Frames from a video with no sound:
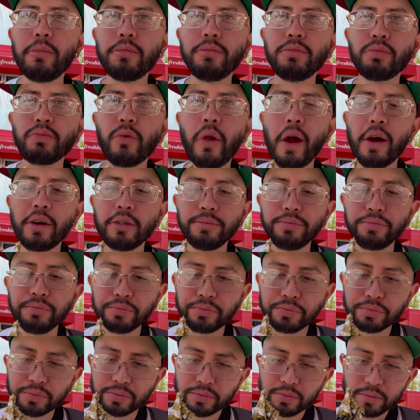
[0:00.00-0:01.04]
Yeah, but it doesn't
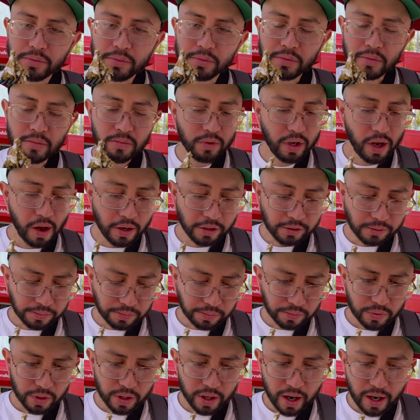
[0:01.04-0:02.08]
linger in your mouth like
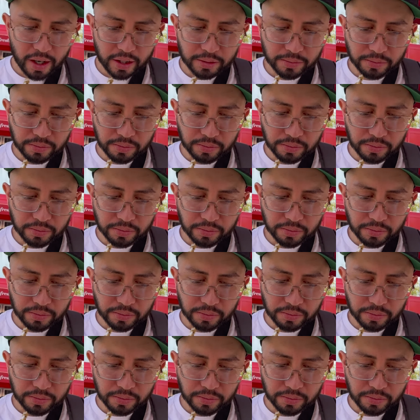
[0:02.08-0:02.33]
burning.